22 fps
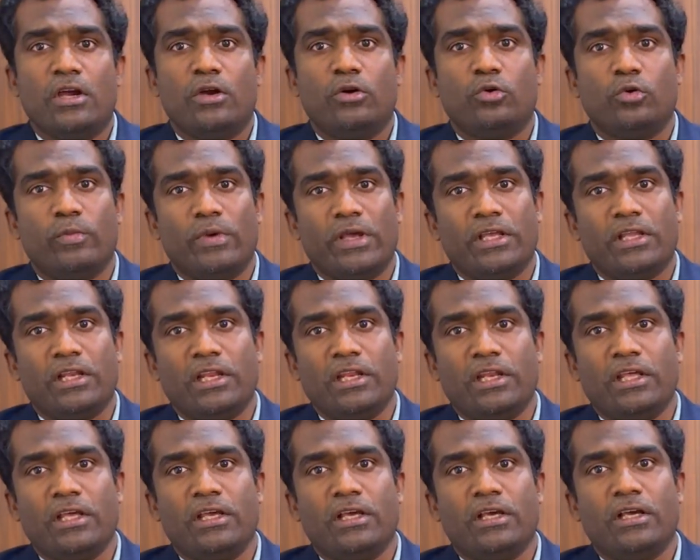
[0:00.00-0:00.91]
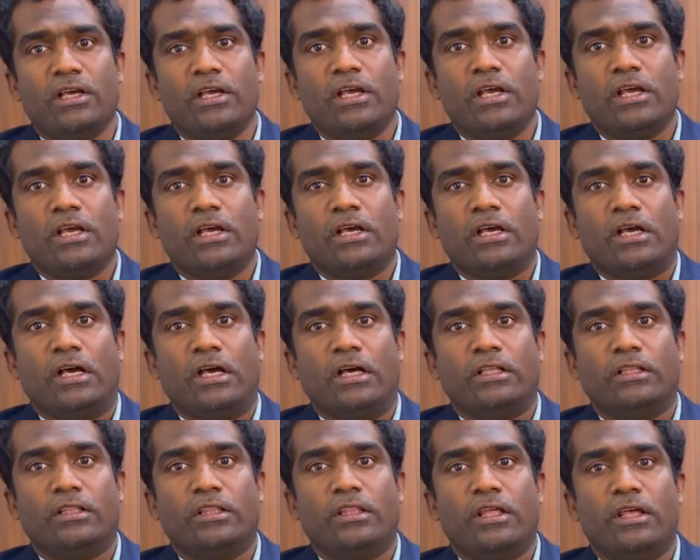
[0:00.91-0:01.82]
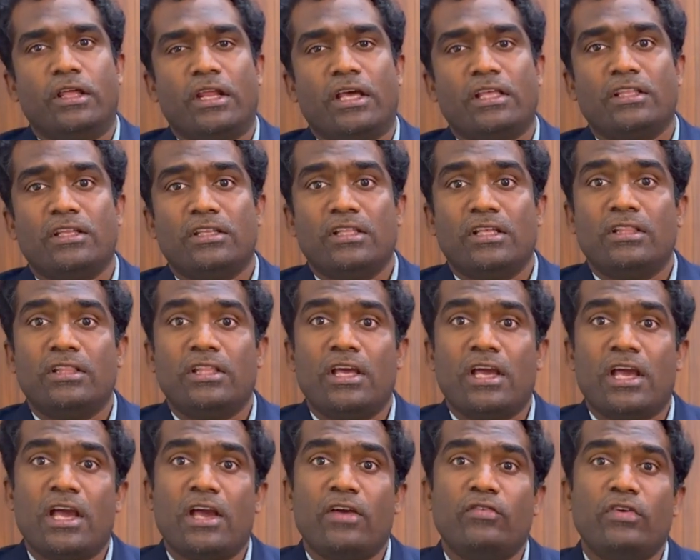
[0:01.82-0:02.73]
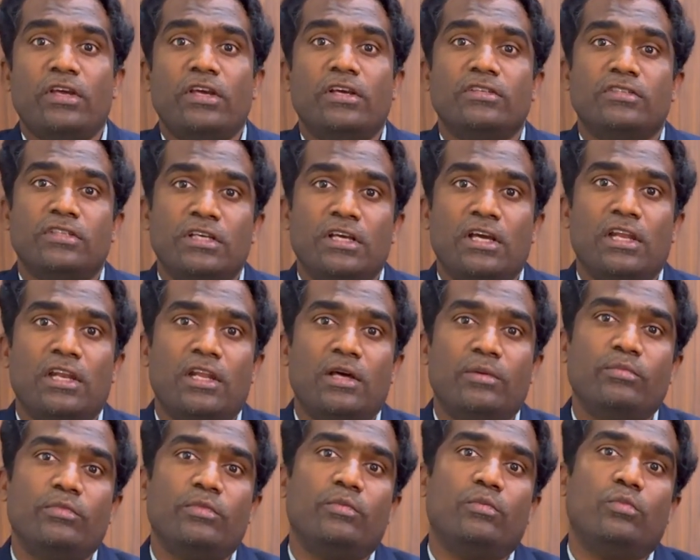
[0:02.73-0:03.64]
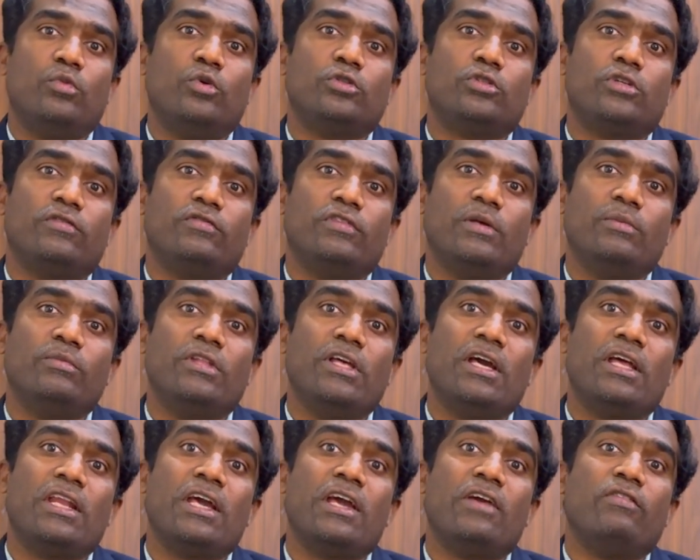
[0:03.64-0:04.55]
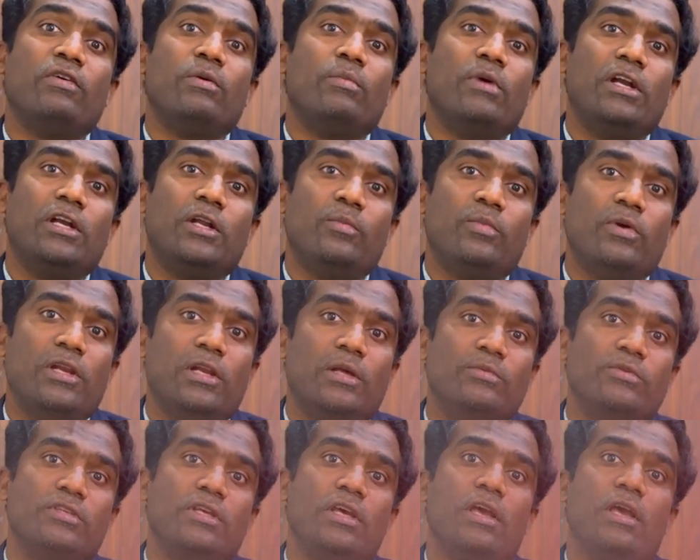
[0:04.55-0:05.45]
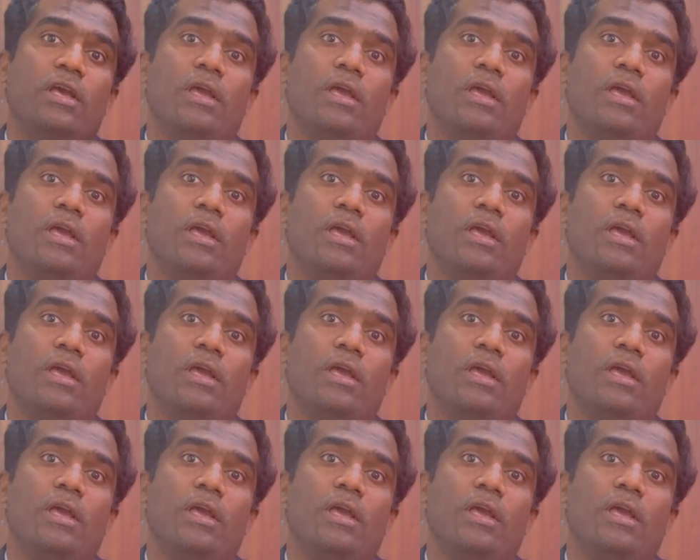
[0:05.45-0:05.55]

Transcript: to my clinic, rather than they having a single lump, most of them they are having multiple lumps,